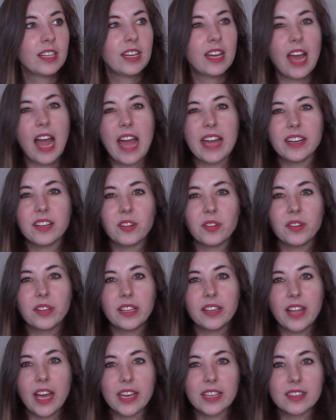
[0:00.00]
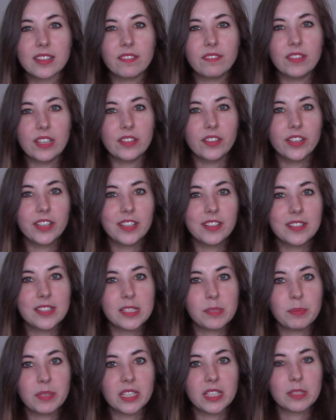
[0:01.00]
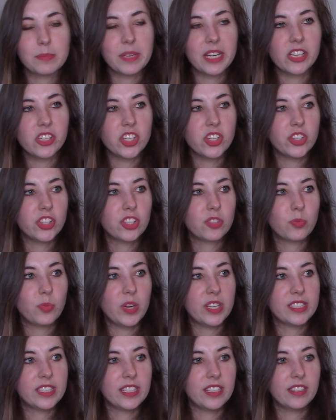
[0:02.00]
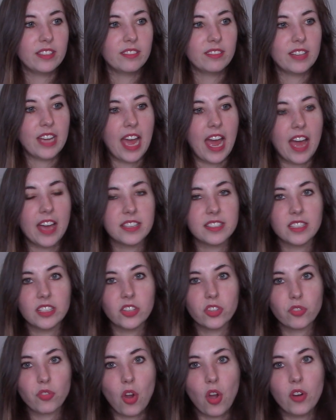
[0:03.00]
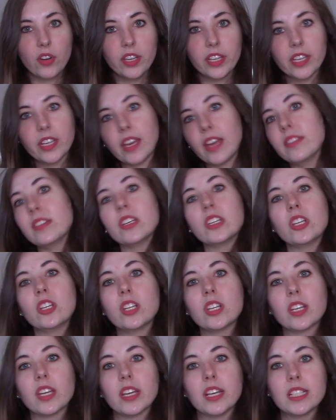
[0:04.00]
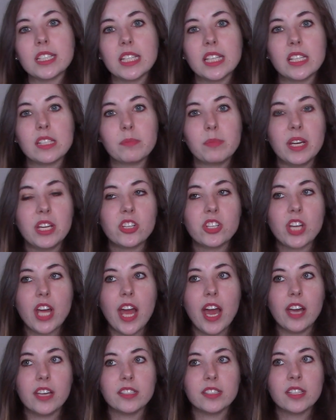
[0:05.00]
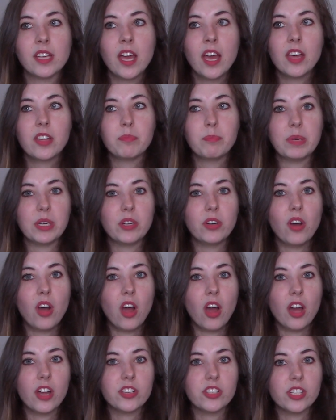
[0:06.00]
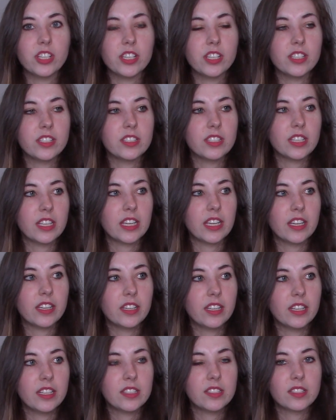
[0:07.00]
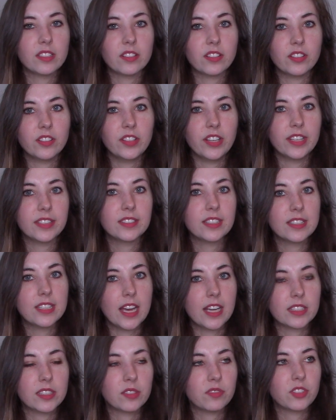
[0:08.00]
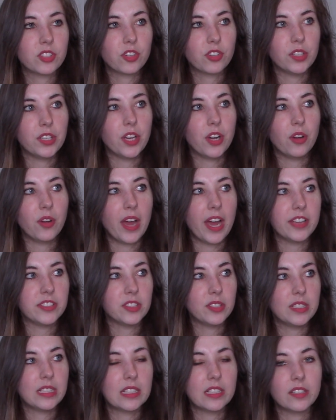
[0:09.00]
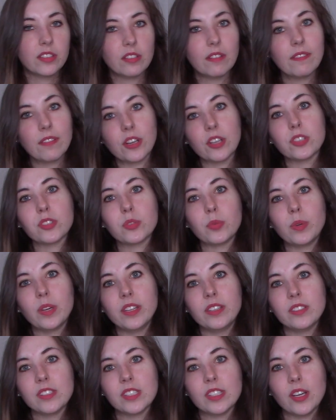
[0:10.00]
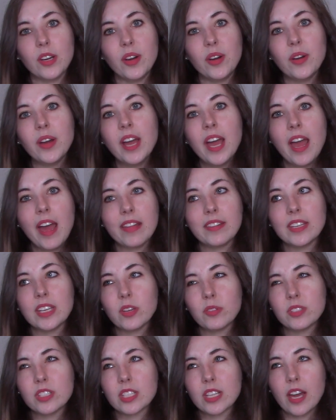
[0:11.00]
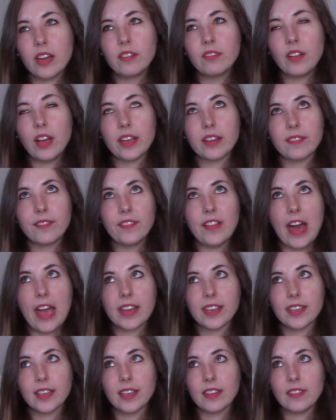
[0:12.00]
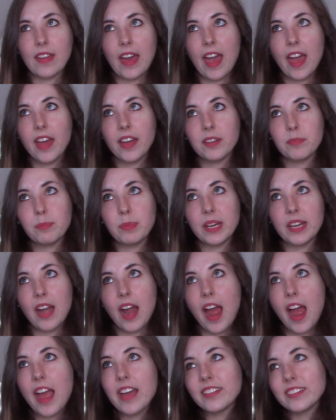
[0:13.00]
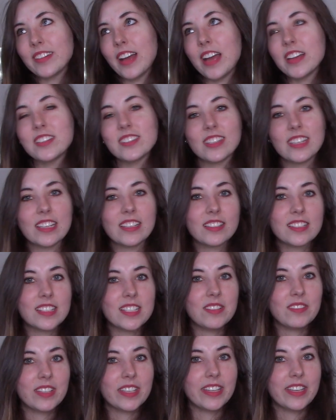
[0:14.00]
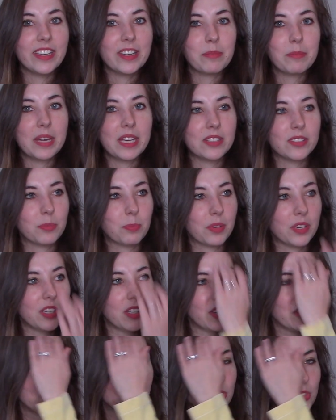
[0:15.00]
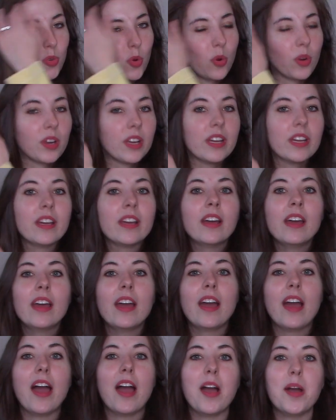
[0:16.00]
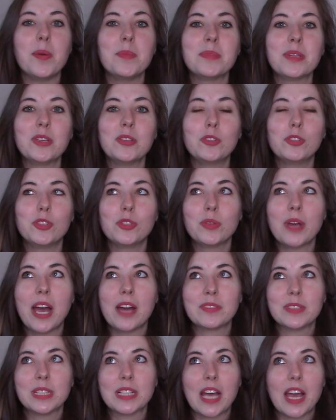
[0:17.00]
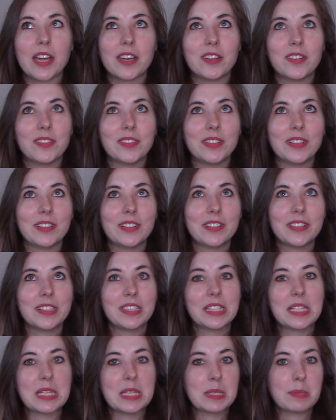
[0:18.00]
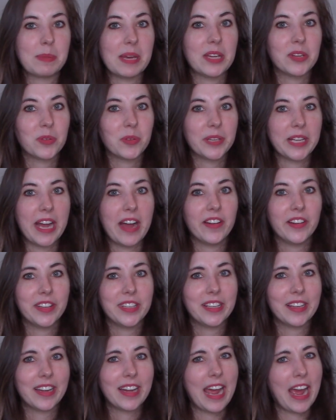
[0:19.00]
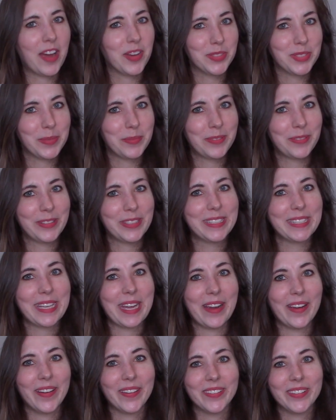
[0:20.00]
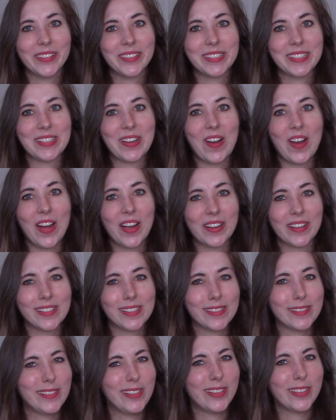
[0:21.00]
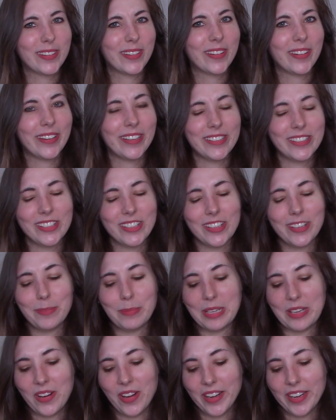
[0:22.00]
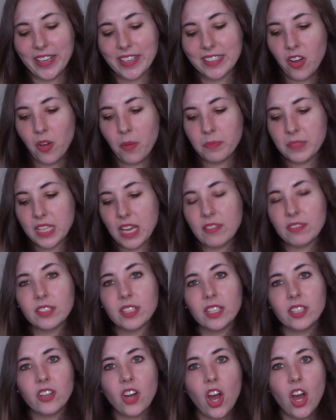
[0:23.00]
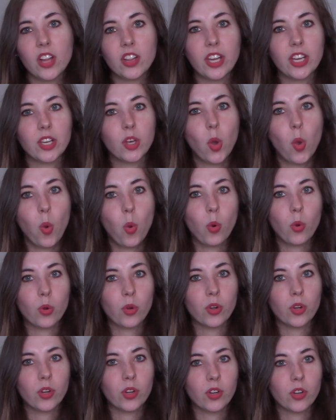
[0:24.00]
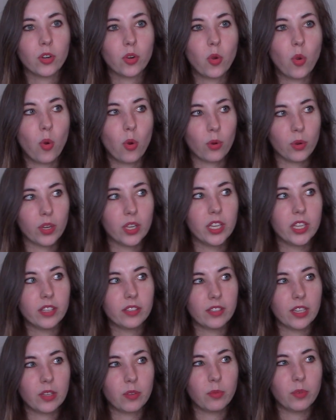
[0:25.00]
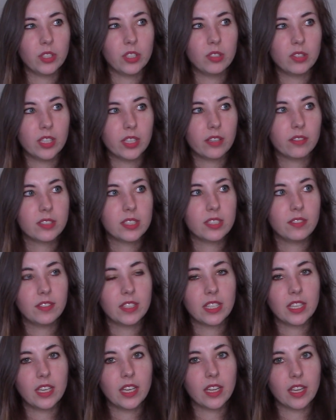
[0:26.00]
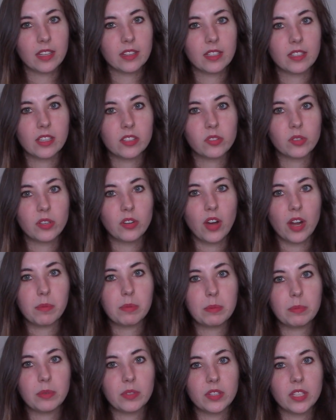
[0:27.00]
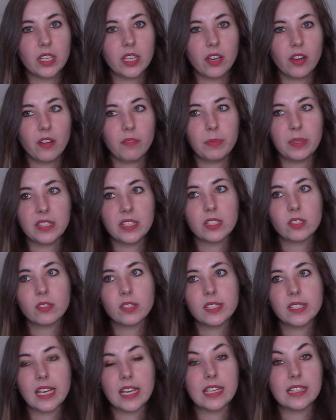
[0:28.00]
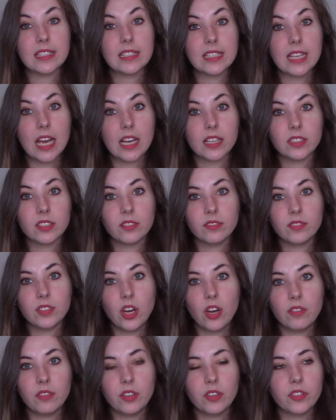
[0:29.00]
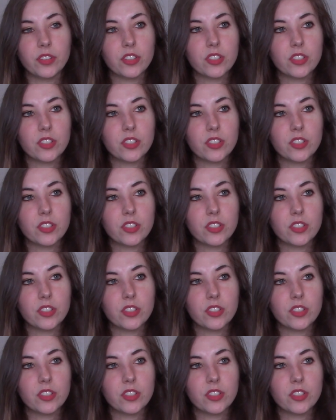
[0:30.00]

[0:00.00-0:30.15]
I didn't really like the villain in this book as much. He just wasn't as enthralling, and then you didn't get to see as much as Bill Hodges and his little like detective trio as you did in the first one. So I think it was just kind of like lacking in that, but I think Stephen King paints a pretty good story. You do have to kind of suspend reality on how some of his characters talk. It's a little cringy, to be honest. Definitely not like horror gory like when you think of Stephen King. I think that's what a lot of people think of, but this was a detective novel.